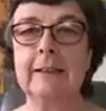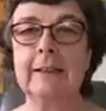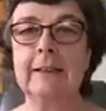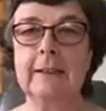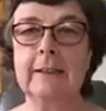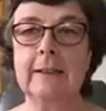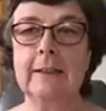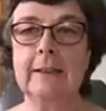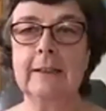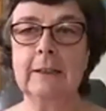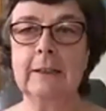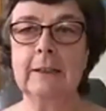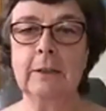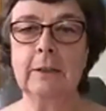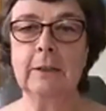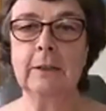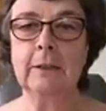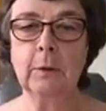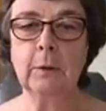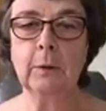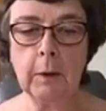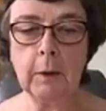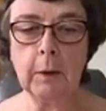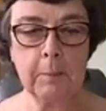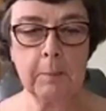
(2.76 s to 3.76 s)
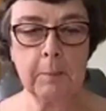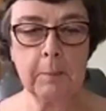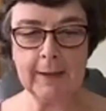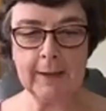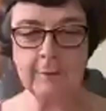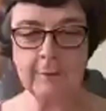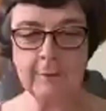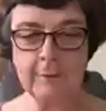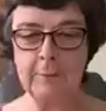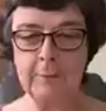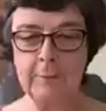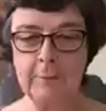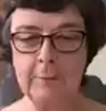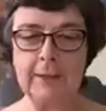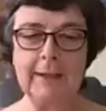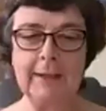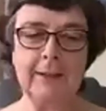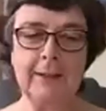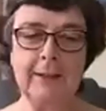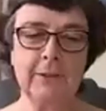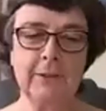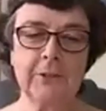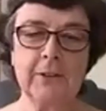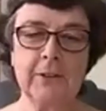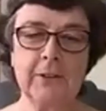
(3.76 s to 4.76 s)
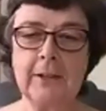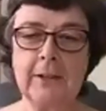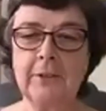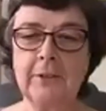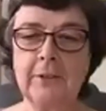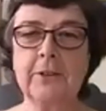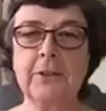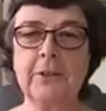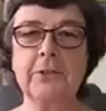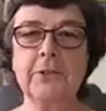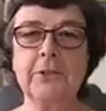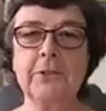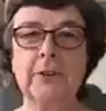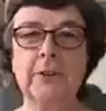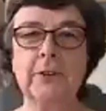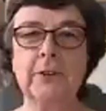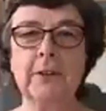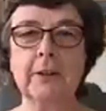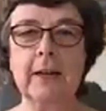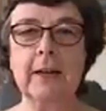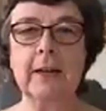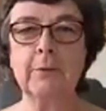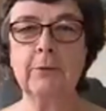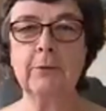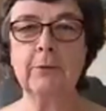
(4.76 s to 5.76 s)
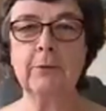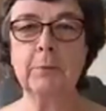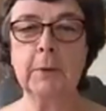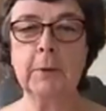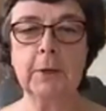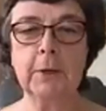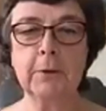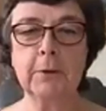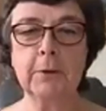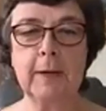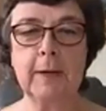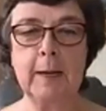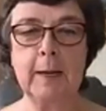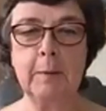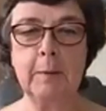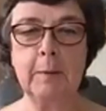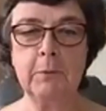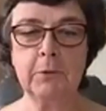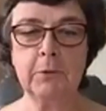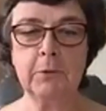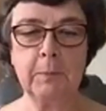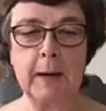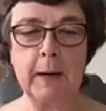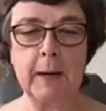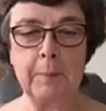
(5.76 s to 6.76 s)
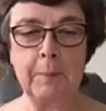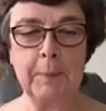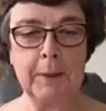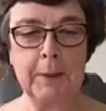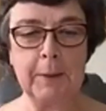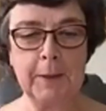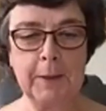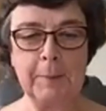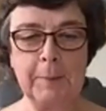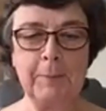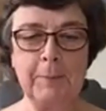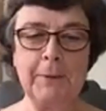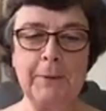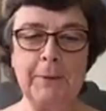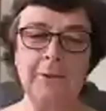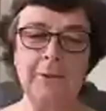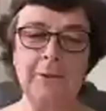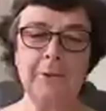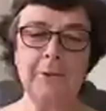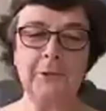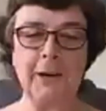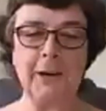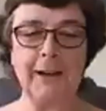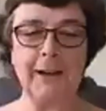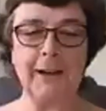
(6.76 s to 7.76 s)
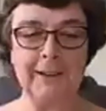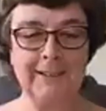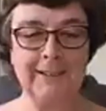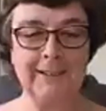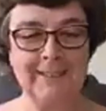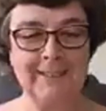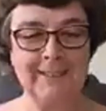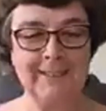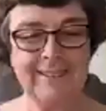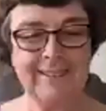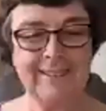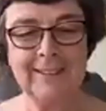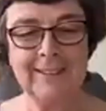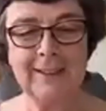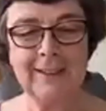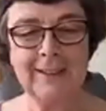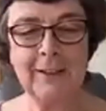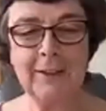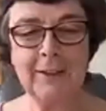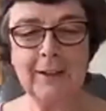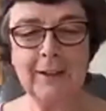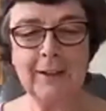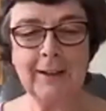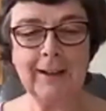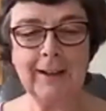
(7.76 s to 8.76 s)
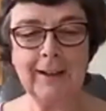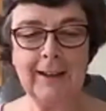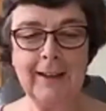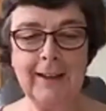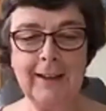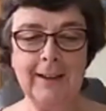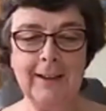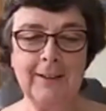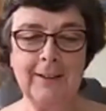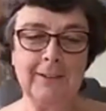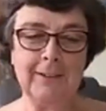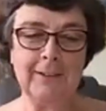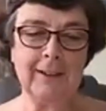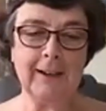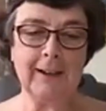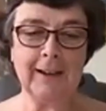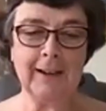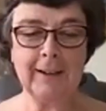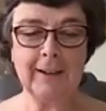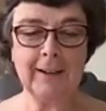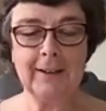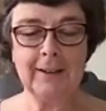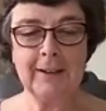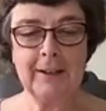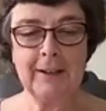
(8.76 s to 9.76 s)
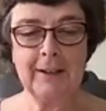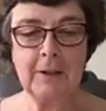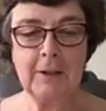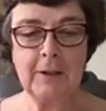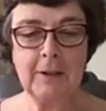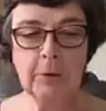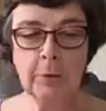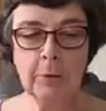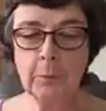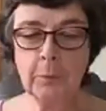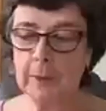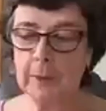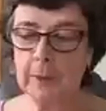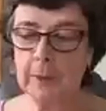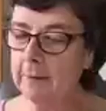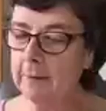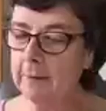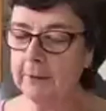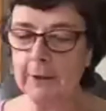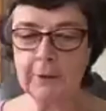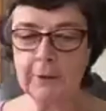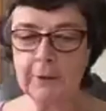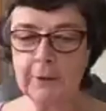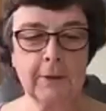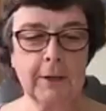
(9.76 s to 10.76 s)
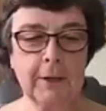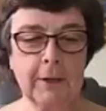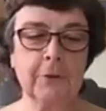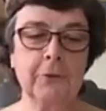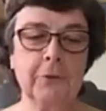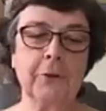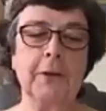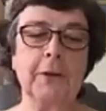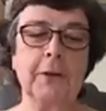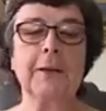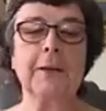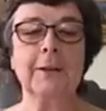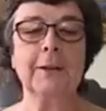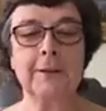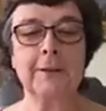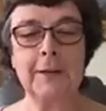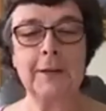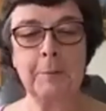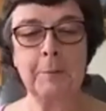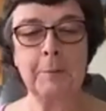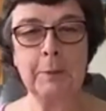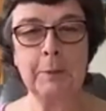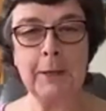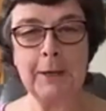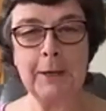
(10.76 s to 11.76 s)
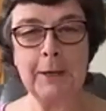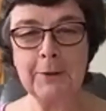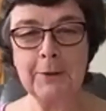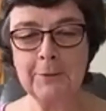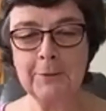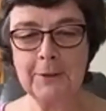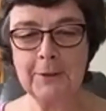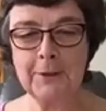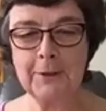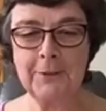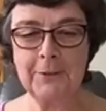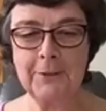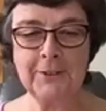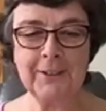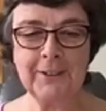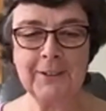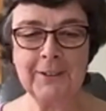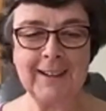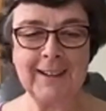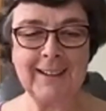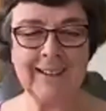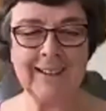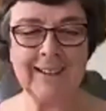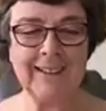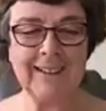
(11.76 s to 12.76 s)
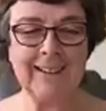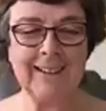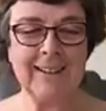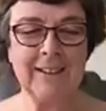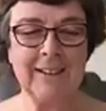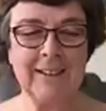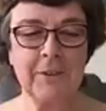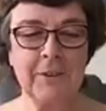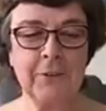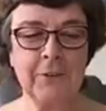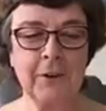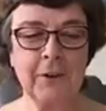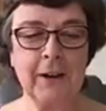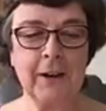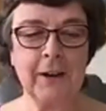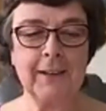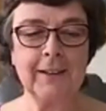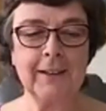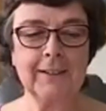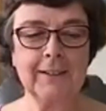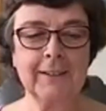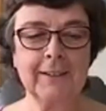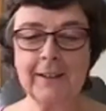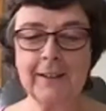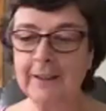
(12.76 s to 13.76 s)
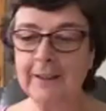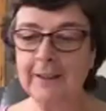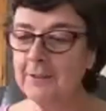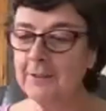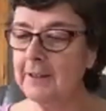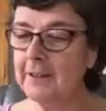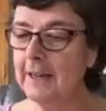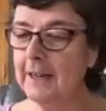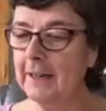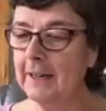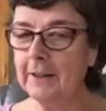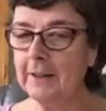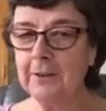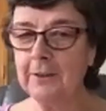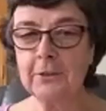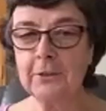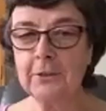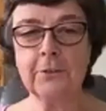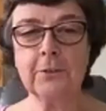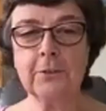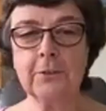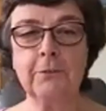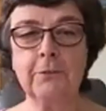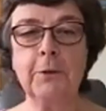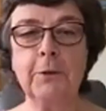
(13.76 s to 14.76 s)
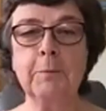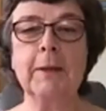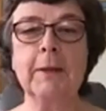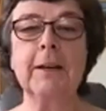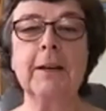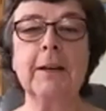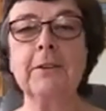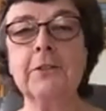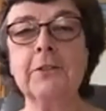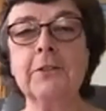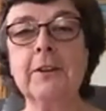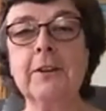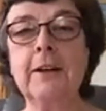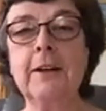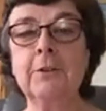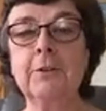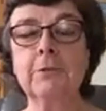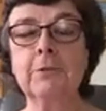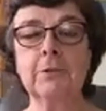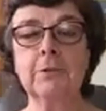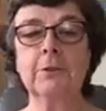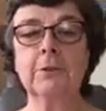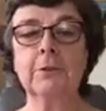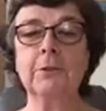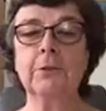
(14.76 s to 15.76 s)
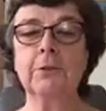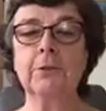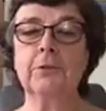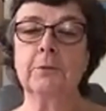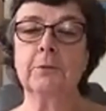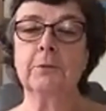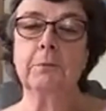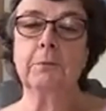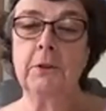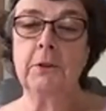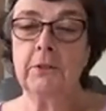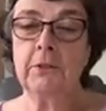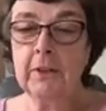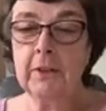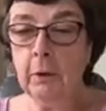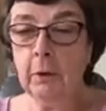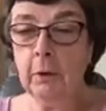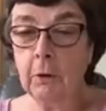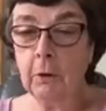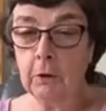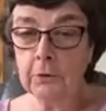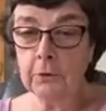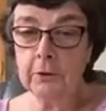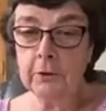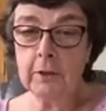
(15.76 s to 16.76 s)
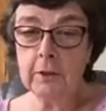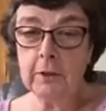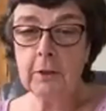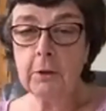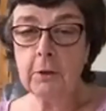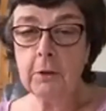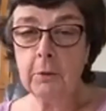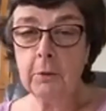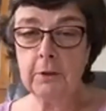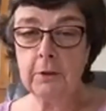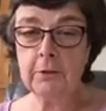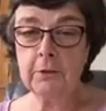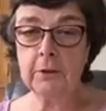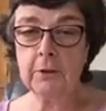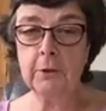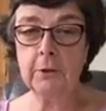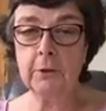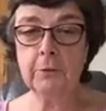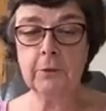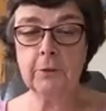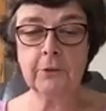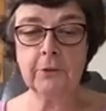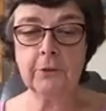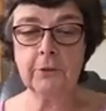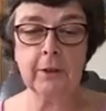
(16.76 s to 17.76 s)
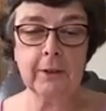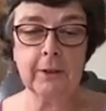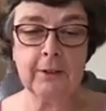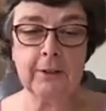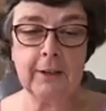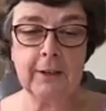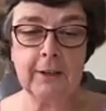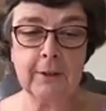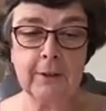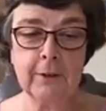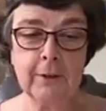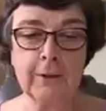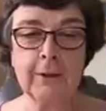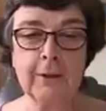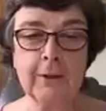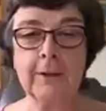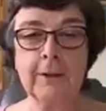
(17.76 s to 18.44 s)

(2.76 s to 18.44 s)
Well, welcome back, everybody. It's nice to see a lot of familiar names popping up in the chat. And we have another exciting day planned for you today. So I'd like to take just a few minutes to introduce Missy Holzer, who is a new facilitator